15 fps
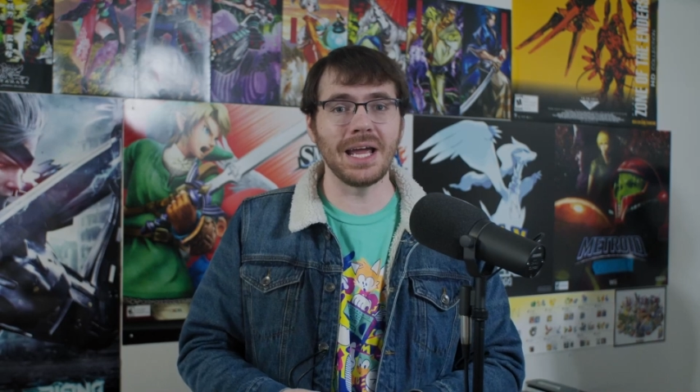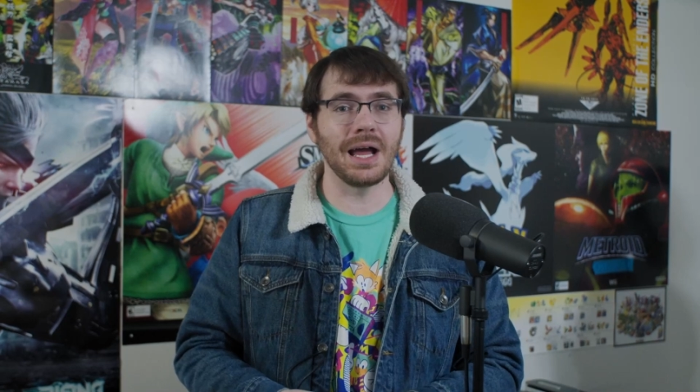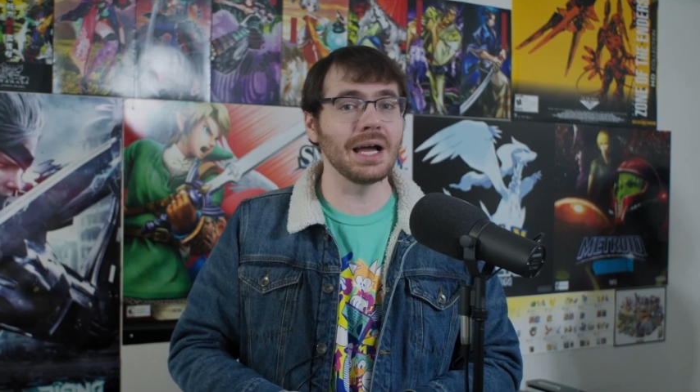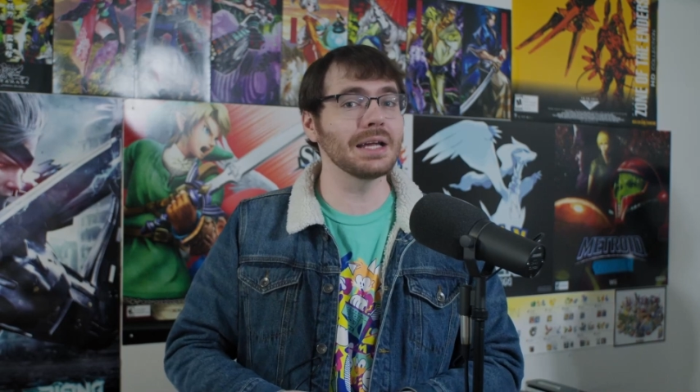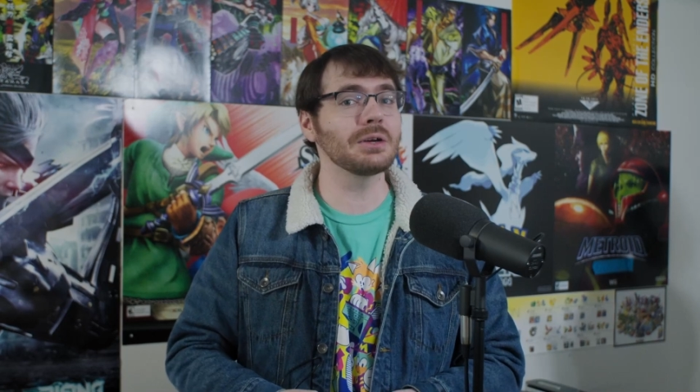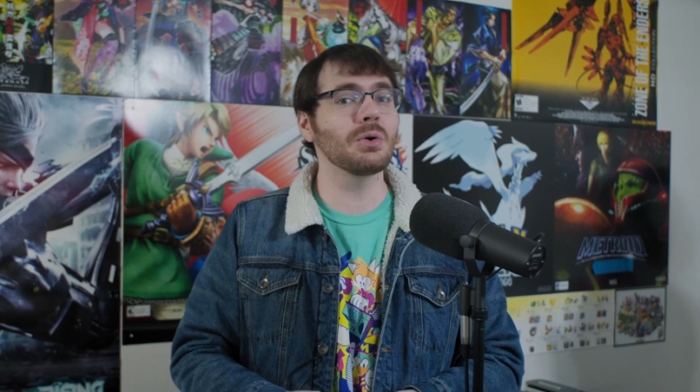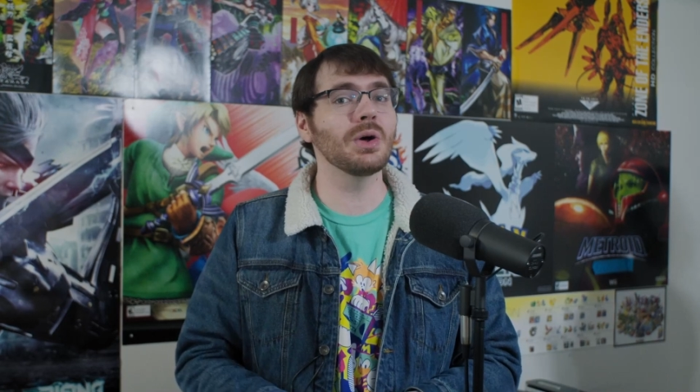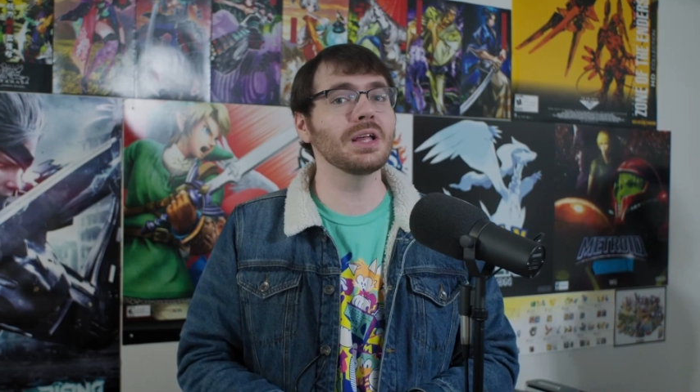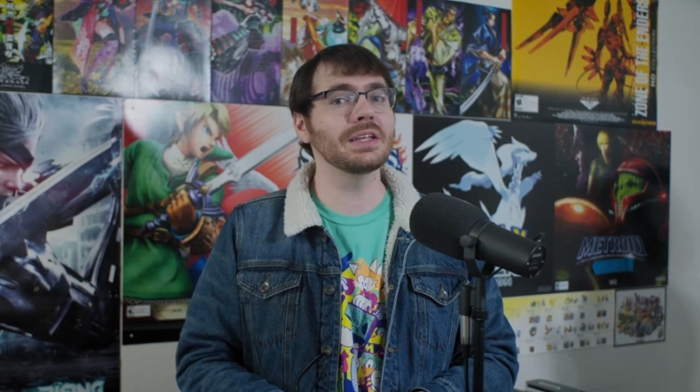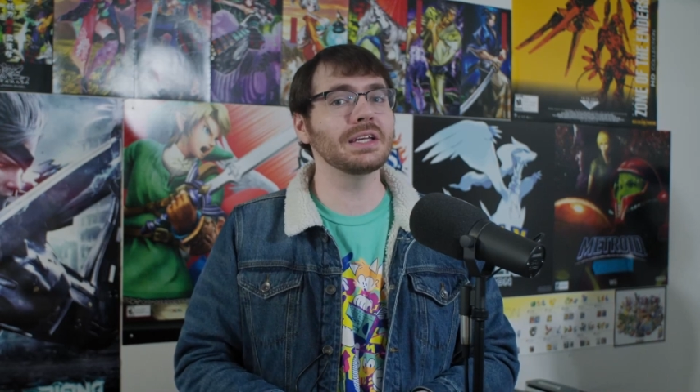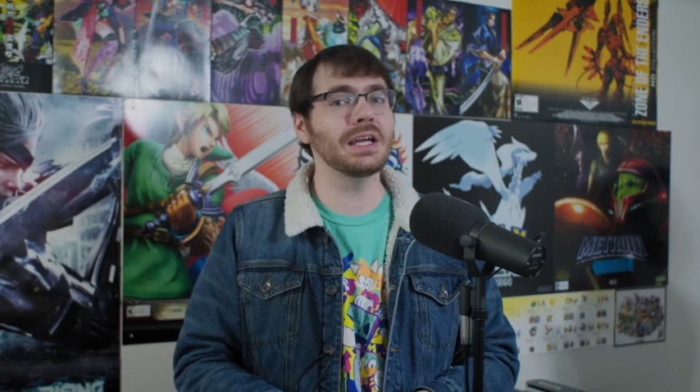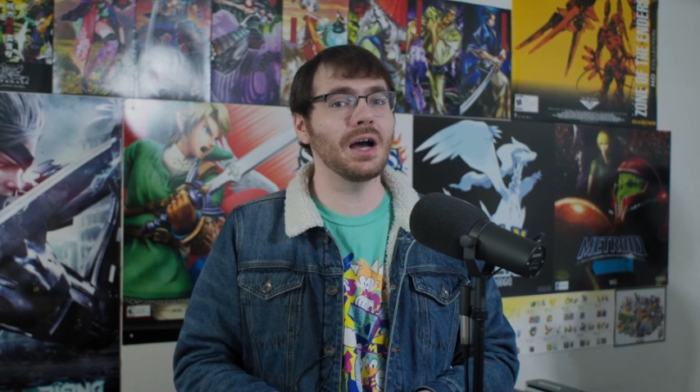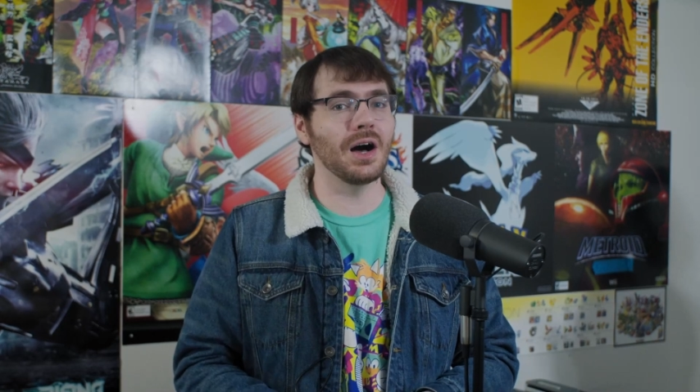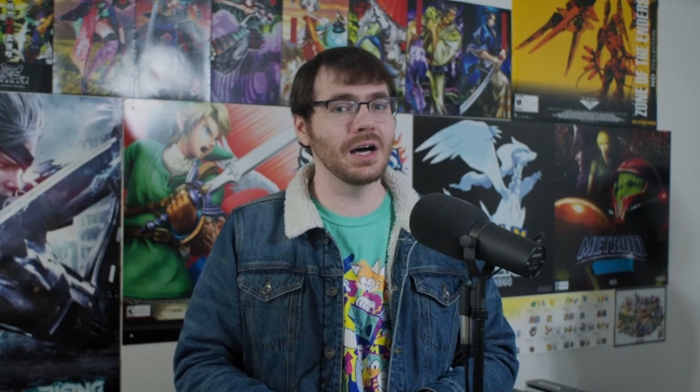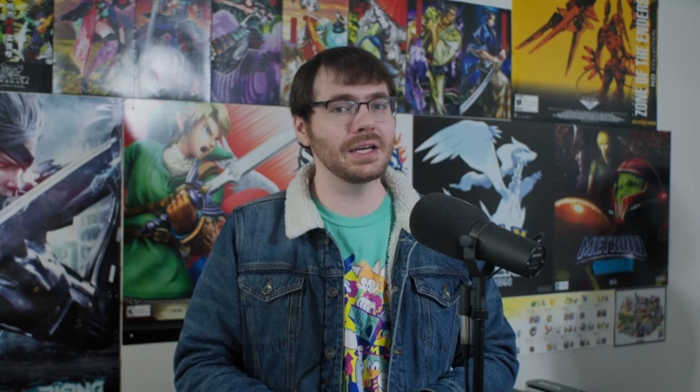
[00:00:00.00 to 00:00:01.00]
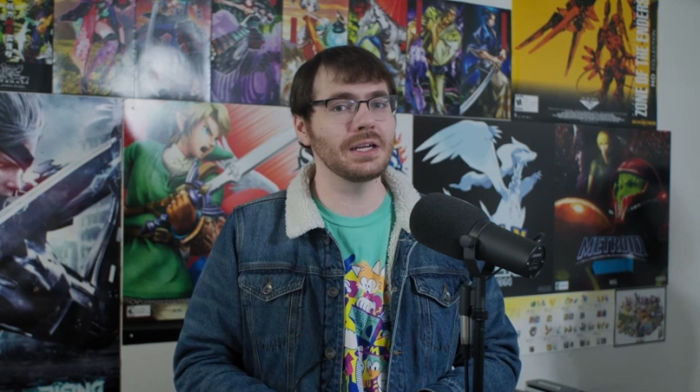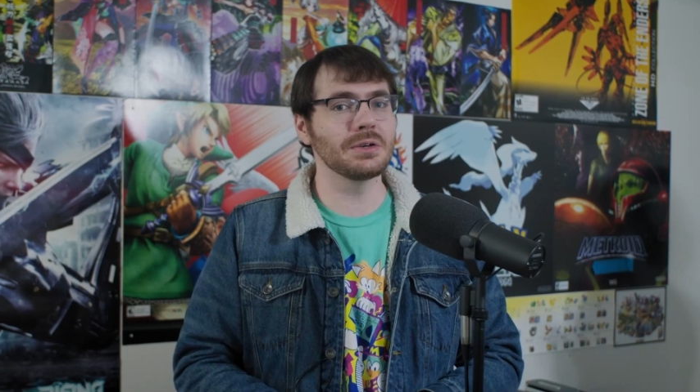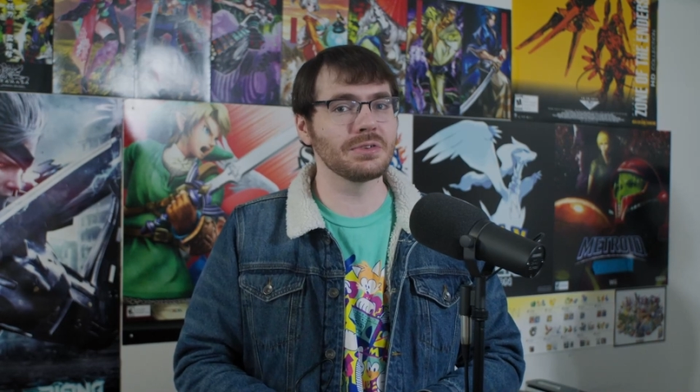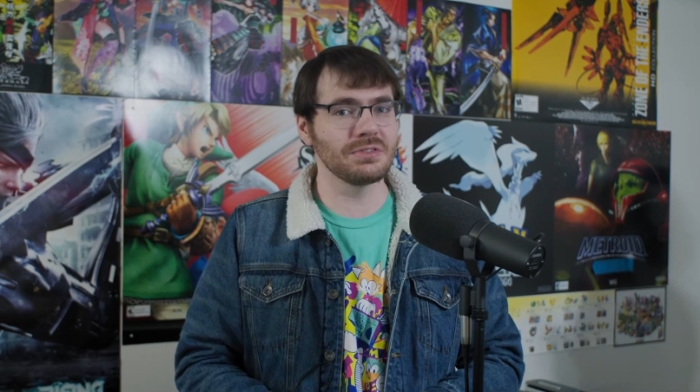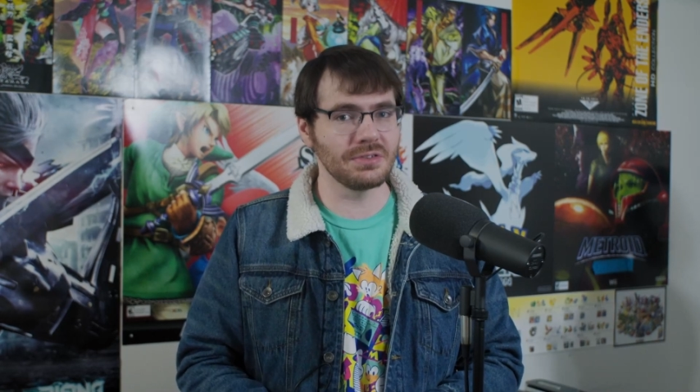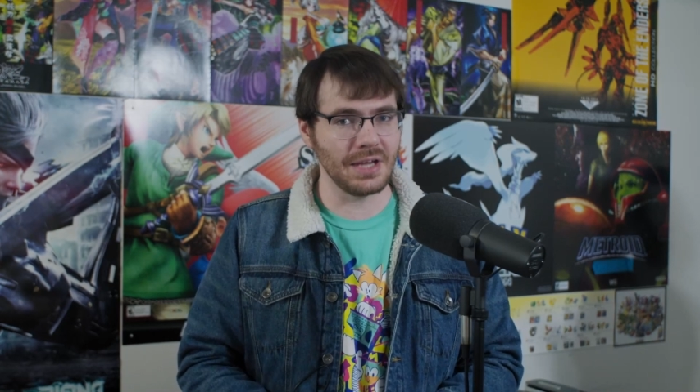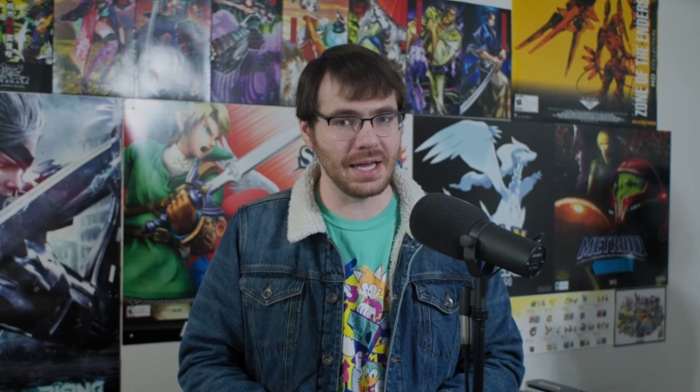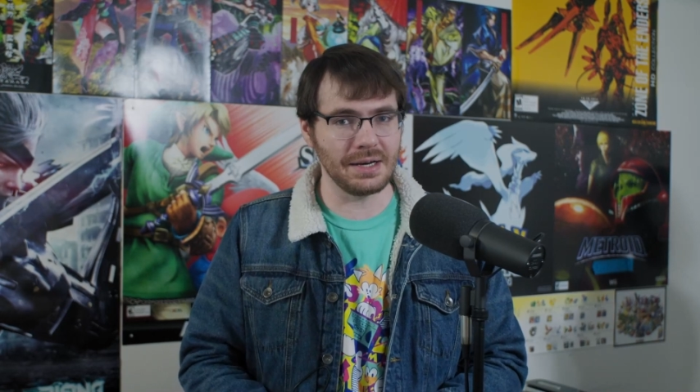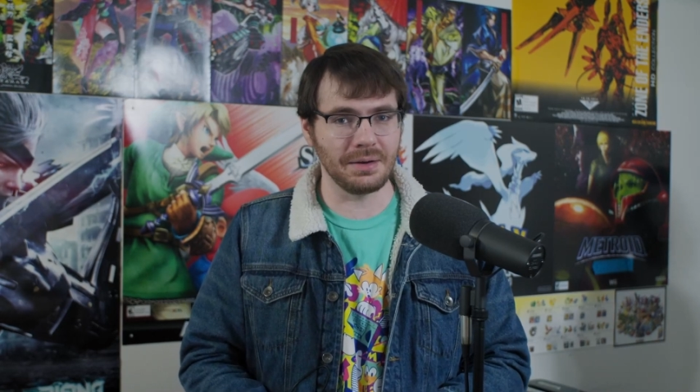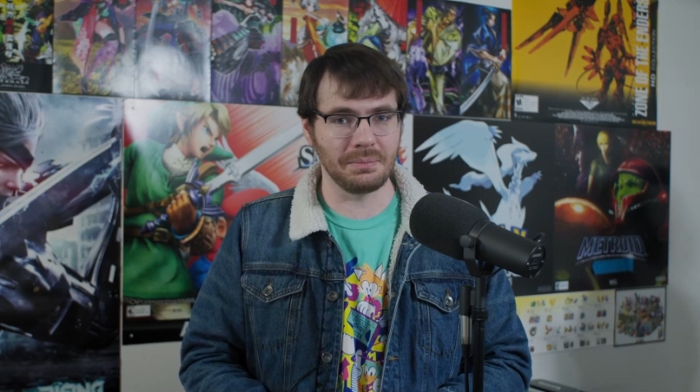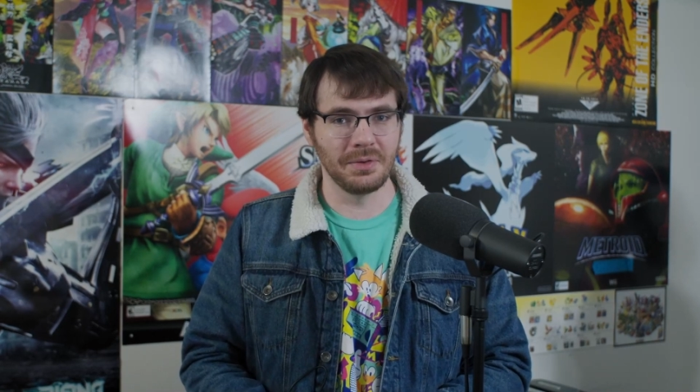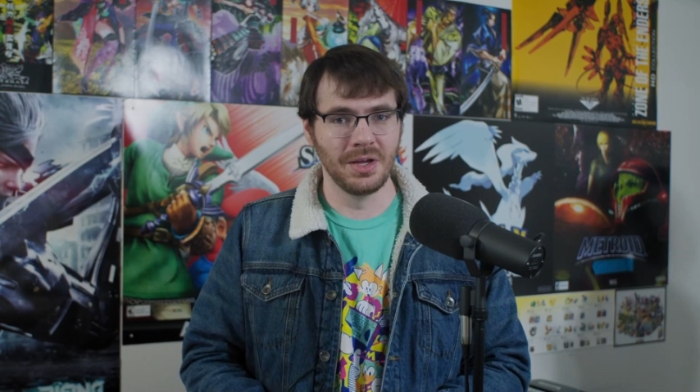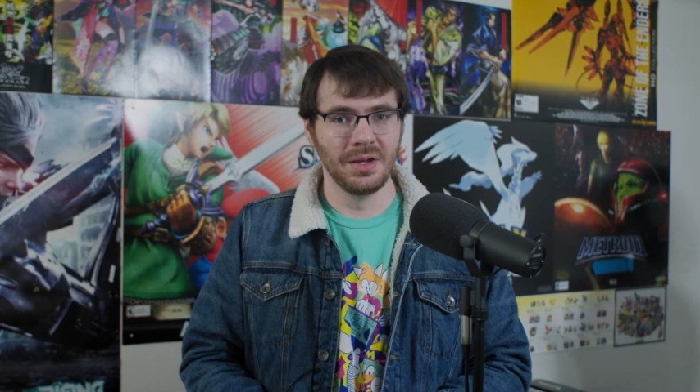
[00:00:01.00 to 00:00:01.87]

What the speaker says: high quality audio setup.